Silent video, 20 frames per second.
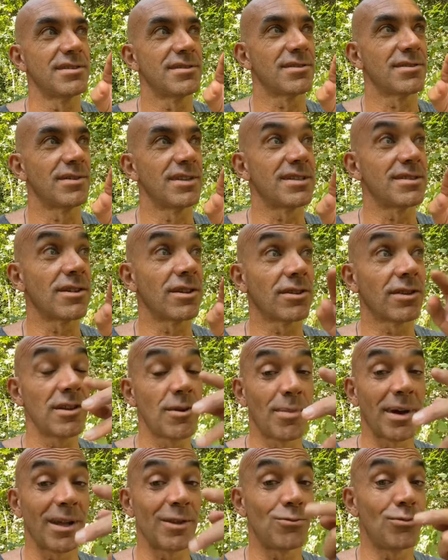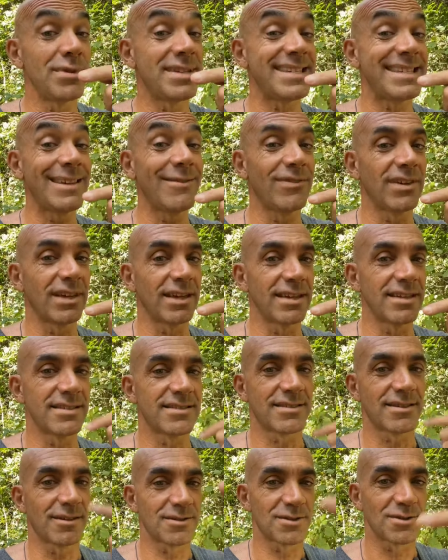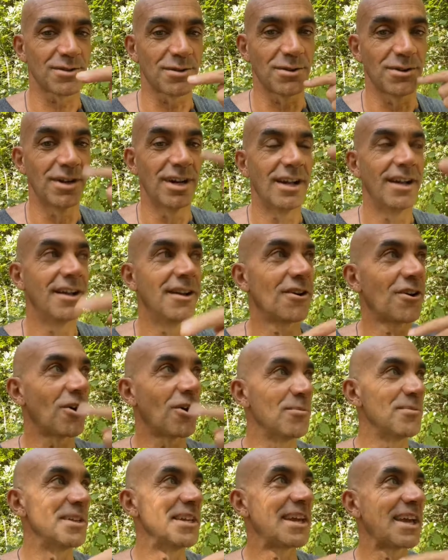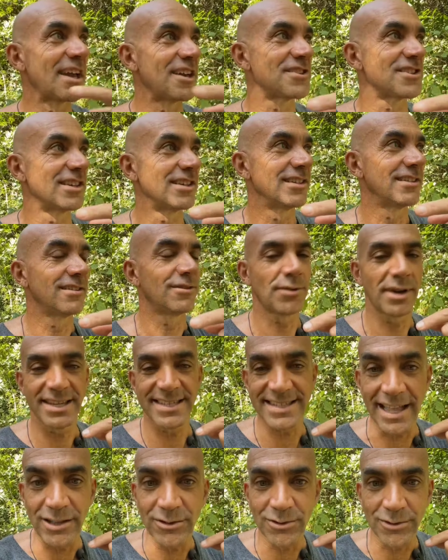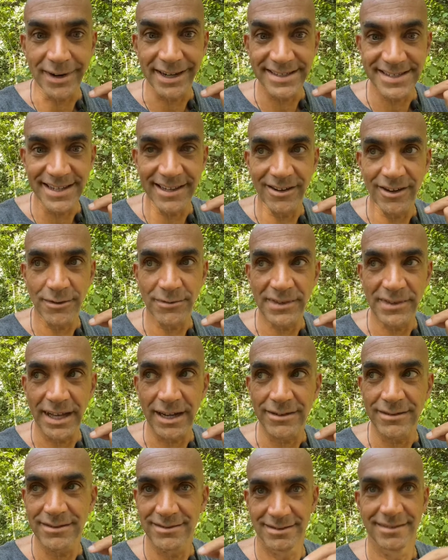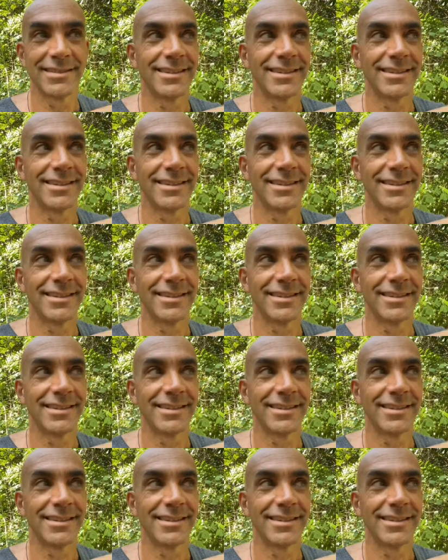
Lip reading: So it's not only about receiving, it's also communication. Do I sound crazy enough now?